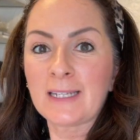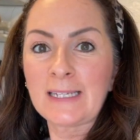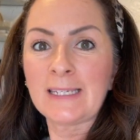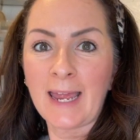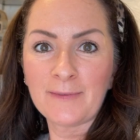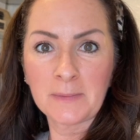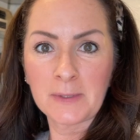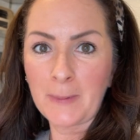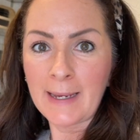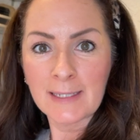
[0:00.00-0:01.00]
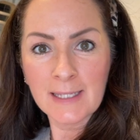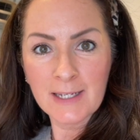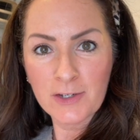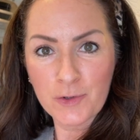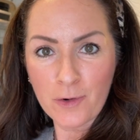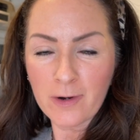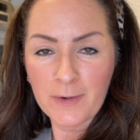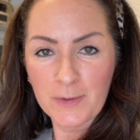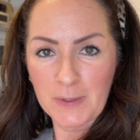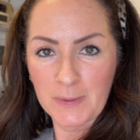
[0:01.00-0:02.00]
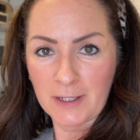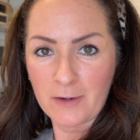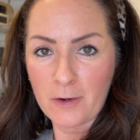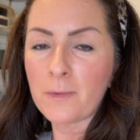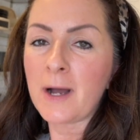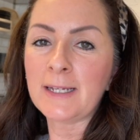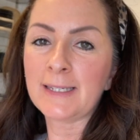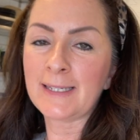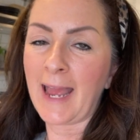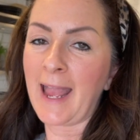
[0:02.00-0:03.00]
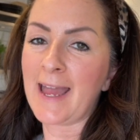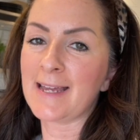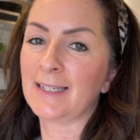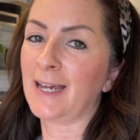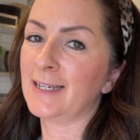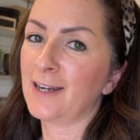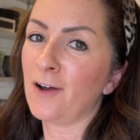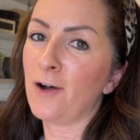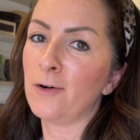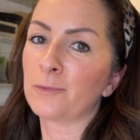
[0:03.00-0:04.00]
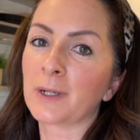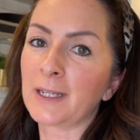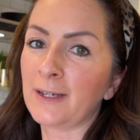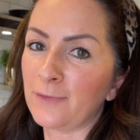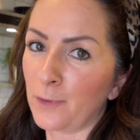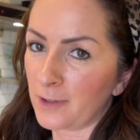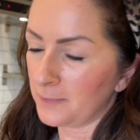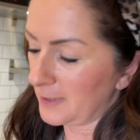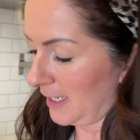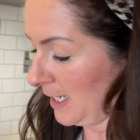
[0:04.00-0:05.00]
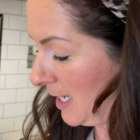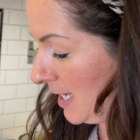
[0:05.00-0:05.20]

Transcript: saved some space in this drawer, which was what the goal was, and I did it all really affordably.